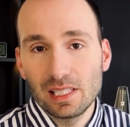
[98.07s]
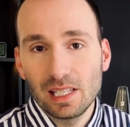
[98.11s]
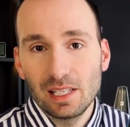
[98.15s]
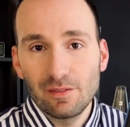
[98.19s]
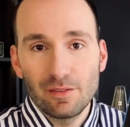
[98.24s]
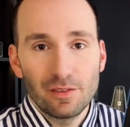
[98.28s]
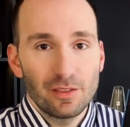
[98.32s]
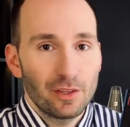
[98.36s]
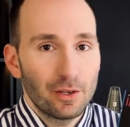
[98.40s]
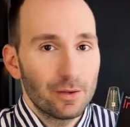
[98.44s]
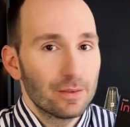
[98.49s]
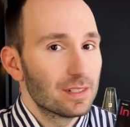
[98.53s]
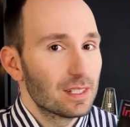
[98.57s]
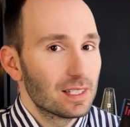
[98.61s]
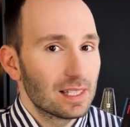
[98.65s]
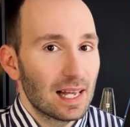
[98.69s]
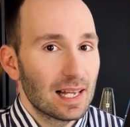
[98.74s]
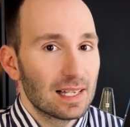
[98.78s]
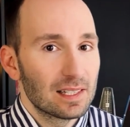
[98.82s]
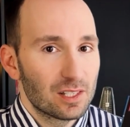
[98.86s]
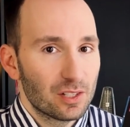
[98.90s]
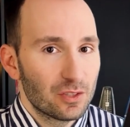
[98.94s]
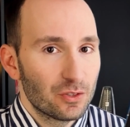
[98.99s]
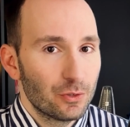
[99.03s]
even though it
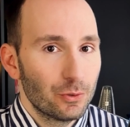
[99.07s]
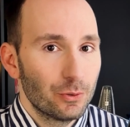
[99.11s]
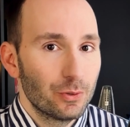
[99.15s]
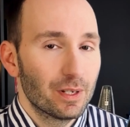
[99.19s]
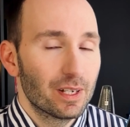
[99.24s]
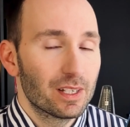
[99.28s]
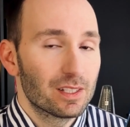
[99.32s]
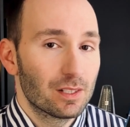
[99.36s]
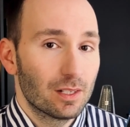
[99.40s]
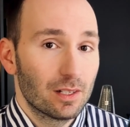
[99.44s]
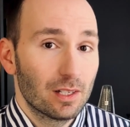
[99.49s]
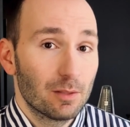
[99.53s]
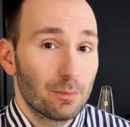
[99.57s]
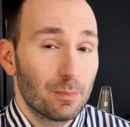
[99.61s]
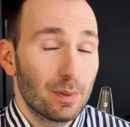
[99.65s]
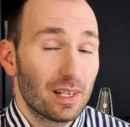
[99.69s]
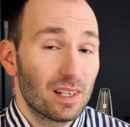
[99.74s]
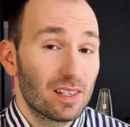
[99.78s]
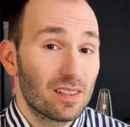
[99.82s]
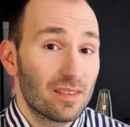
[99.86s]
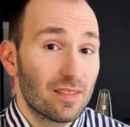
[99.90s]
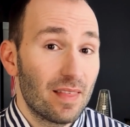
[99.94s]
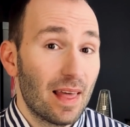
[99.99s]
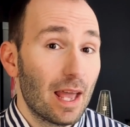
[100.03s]
says 2 years on it,
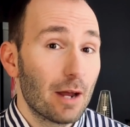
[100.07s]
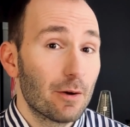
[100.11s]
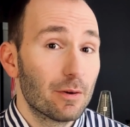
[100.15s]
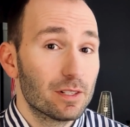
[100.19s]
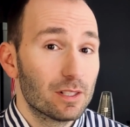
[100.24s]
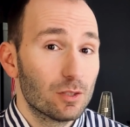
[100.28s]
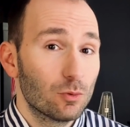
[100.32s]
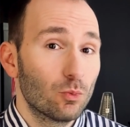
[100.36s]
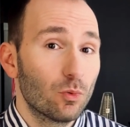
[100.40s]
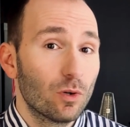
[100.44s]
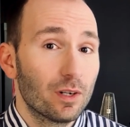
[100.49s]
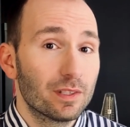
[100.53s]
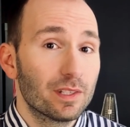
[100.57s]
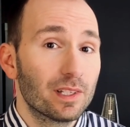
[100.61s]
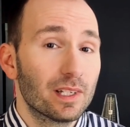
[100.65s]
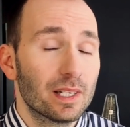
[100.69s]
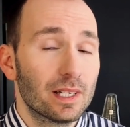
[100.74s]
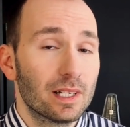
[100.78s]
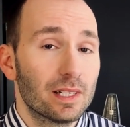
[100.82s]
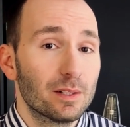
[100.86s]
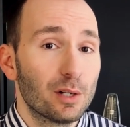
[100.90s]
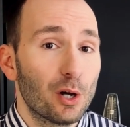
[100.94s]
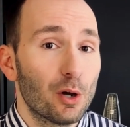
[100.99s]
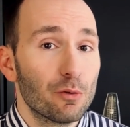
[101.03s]
because there is a 1
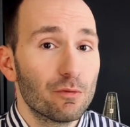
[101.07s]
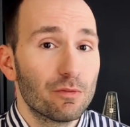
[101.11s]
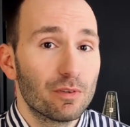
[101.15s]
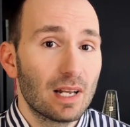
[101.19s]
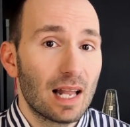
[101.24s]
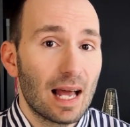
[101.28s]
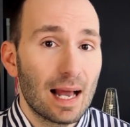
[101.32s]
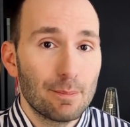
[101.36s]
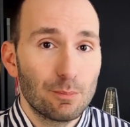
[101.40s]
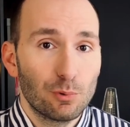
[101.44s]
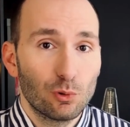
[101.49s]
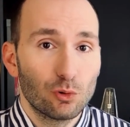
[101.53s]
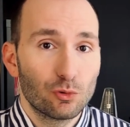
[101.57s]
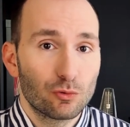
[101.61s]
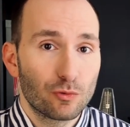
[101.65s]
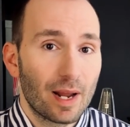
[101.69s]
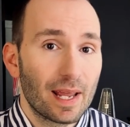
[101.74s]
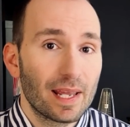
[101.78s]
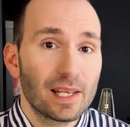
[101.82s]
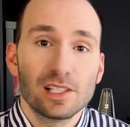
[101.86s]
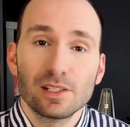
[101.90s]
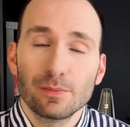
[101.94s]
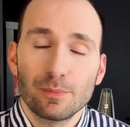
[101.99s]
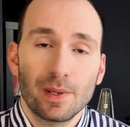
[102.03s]
year overlap or grace